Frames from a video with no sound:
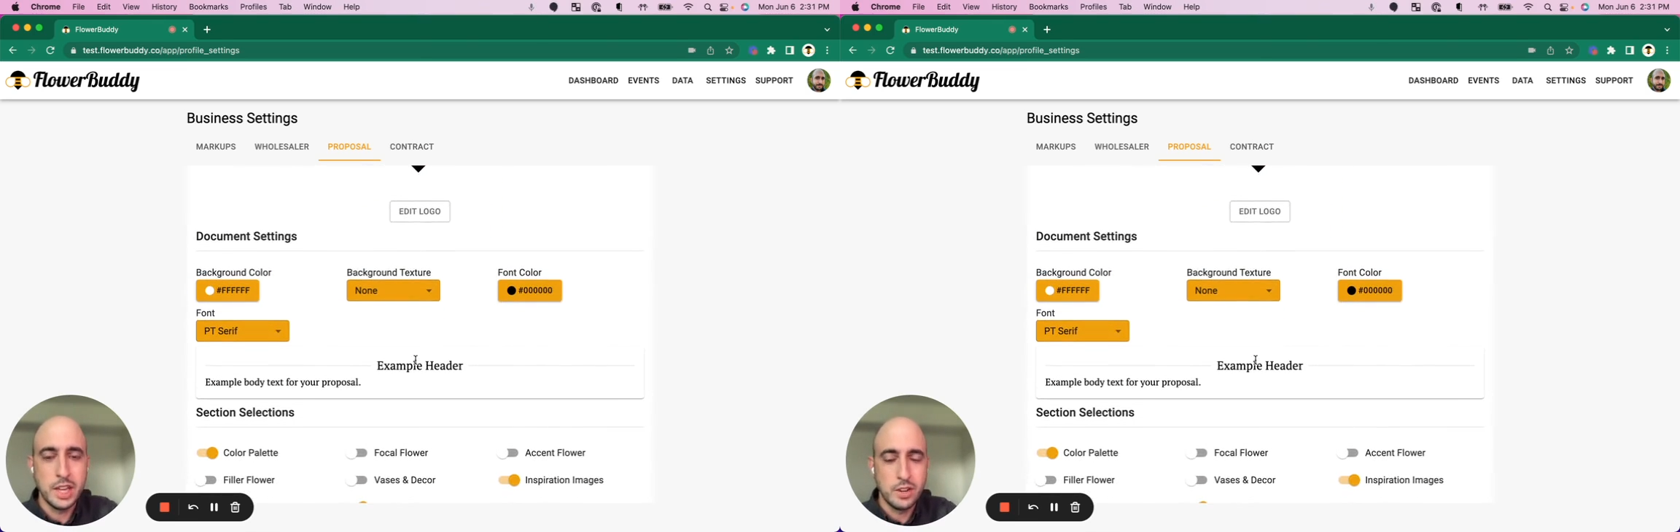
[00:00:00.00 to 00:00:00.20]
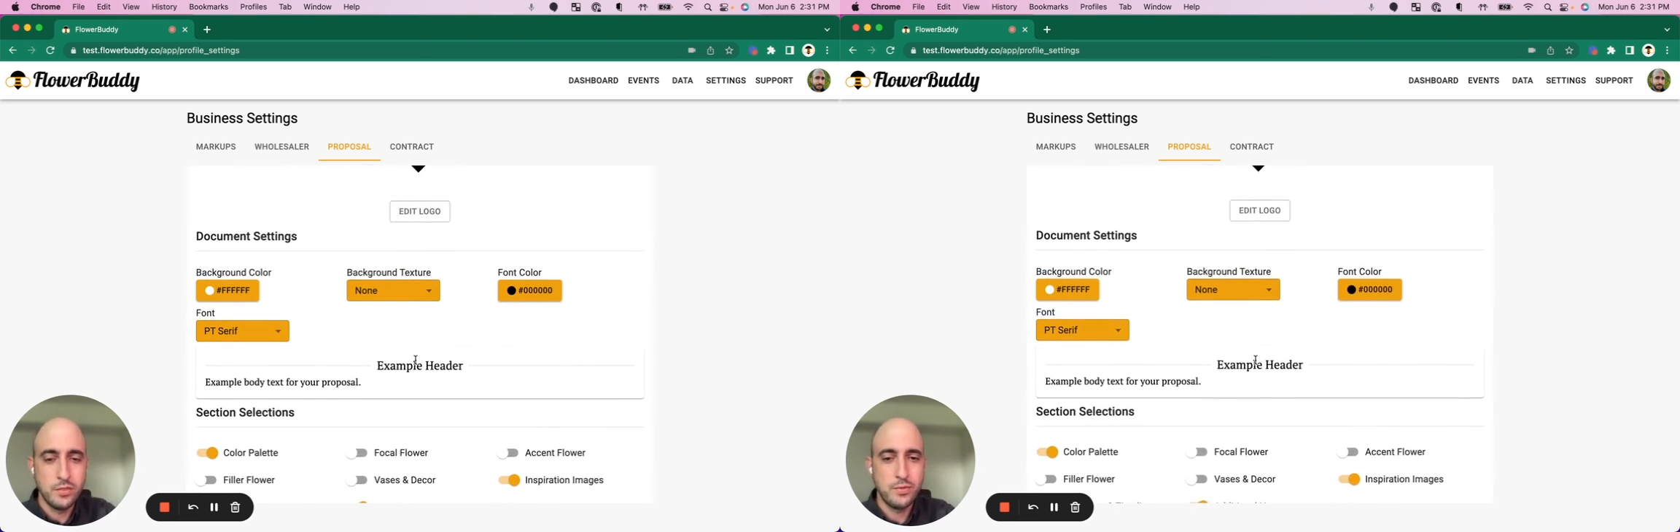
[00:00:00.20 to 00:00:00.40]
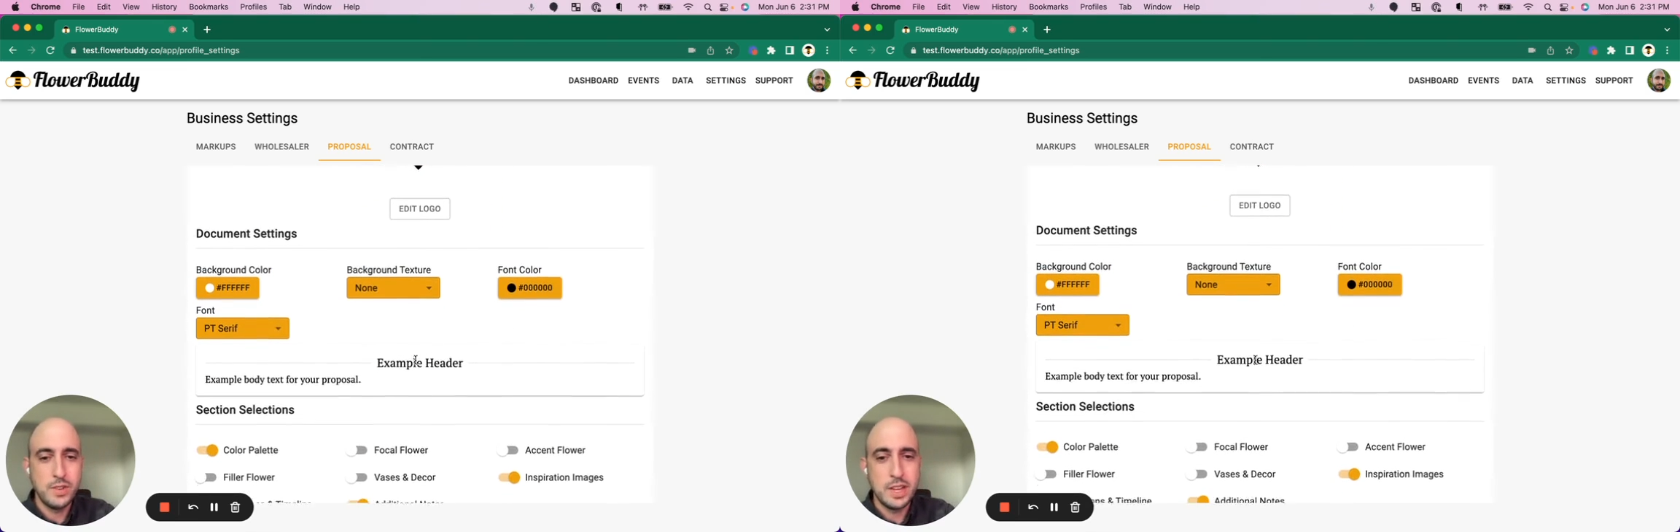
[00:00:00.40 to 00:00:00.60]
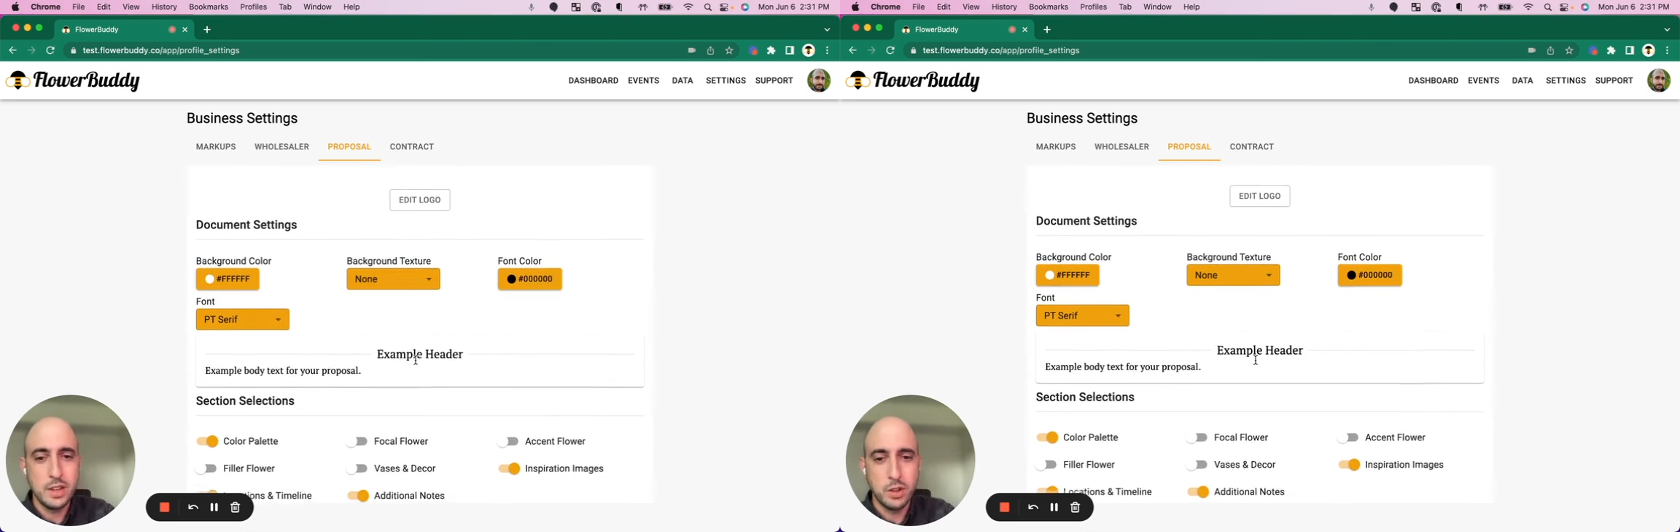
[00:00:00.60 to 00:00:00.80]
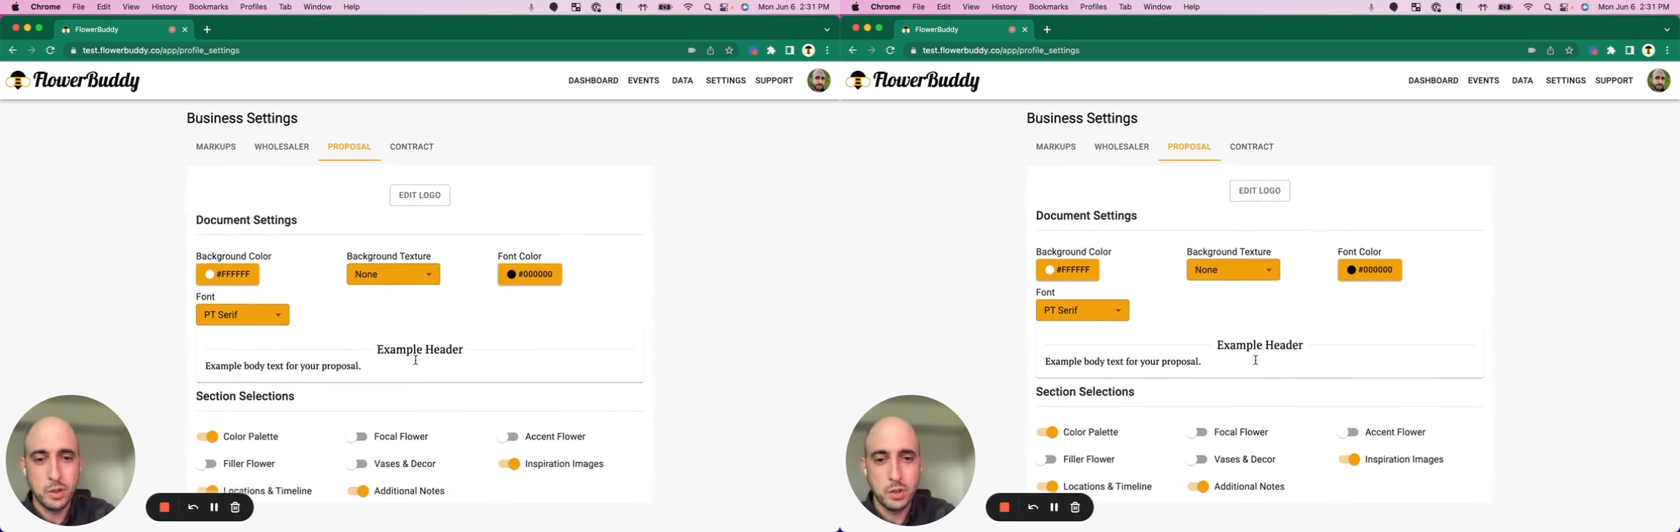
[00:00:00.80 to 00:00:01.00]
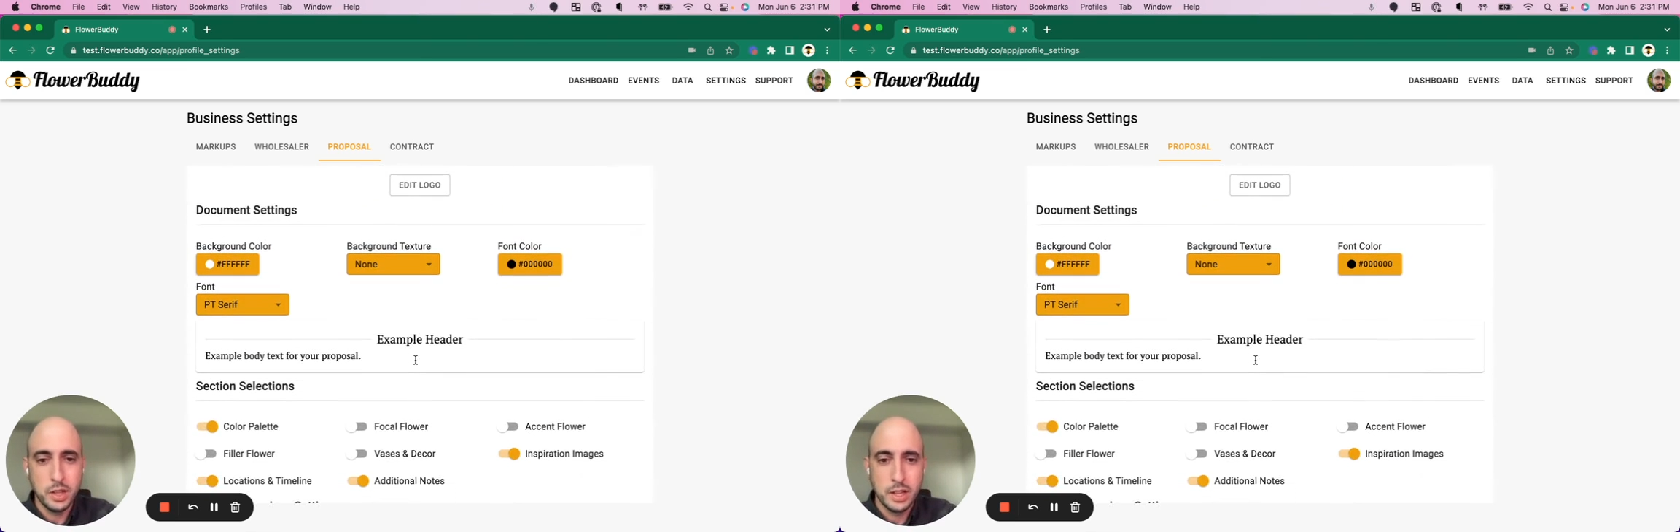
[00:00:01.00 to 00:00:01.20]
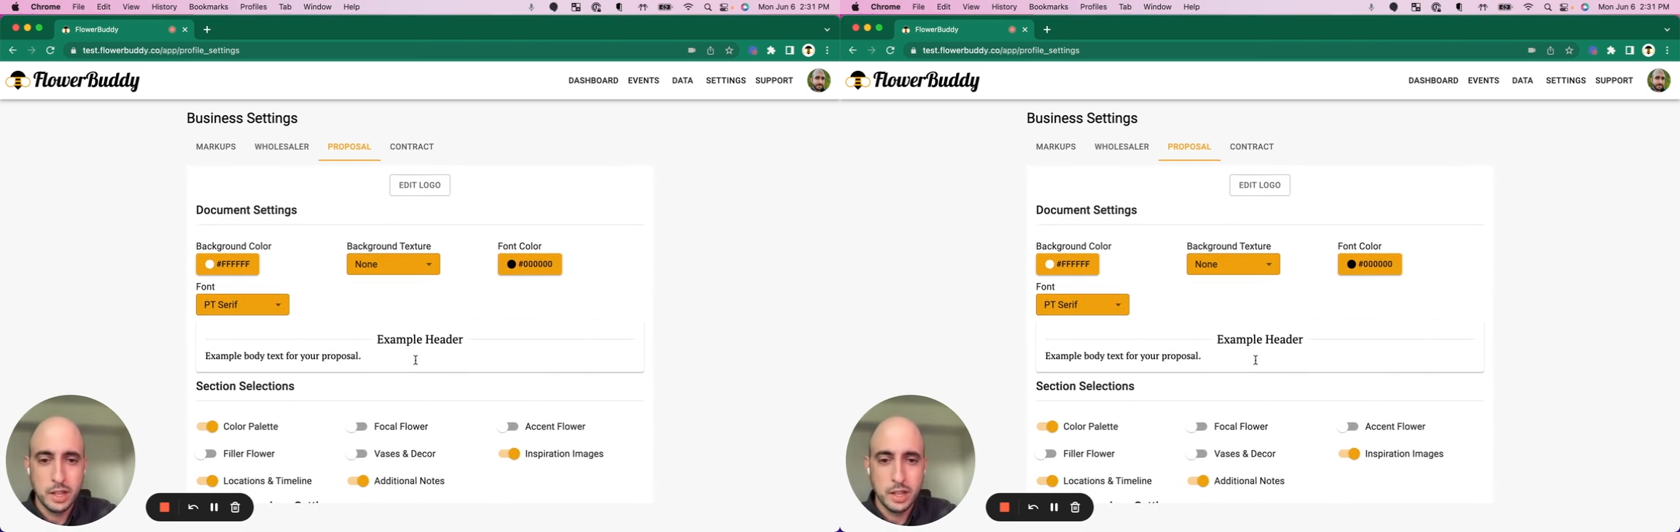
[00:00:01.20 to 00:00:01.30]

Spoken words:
and feel